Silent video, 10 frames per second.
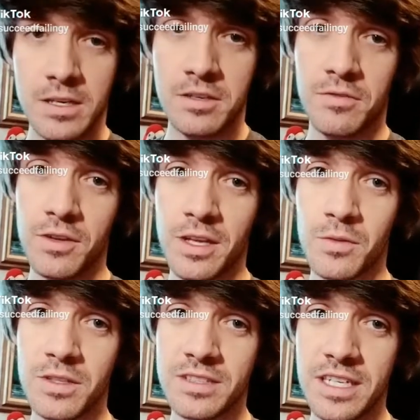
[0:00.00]
Do you feel like
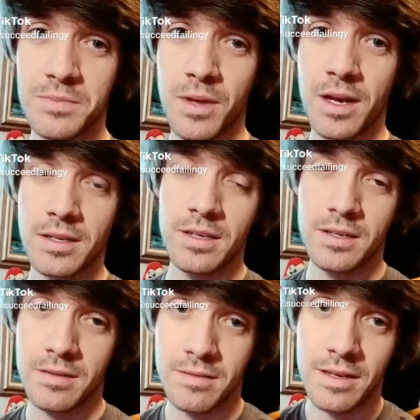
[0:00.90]
one side's blocked?
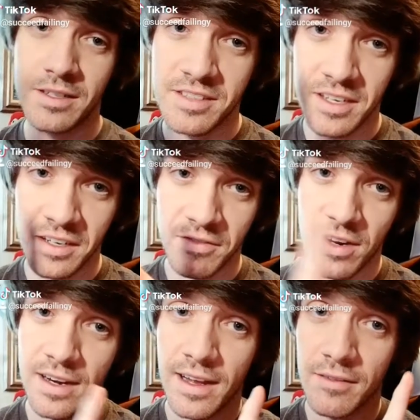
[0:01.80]
Here's how you can
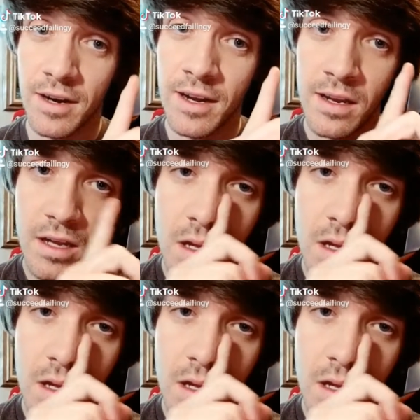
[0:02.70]
find out. Ready?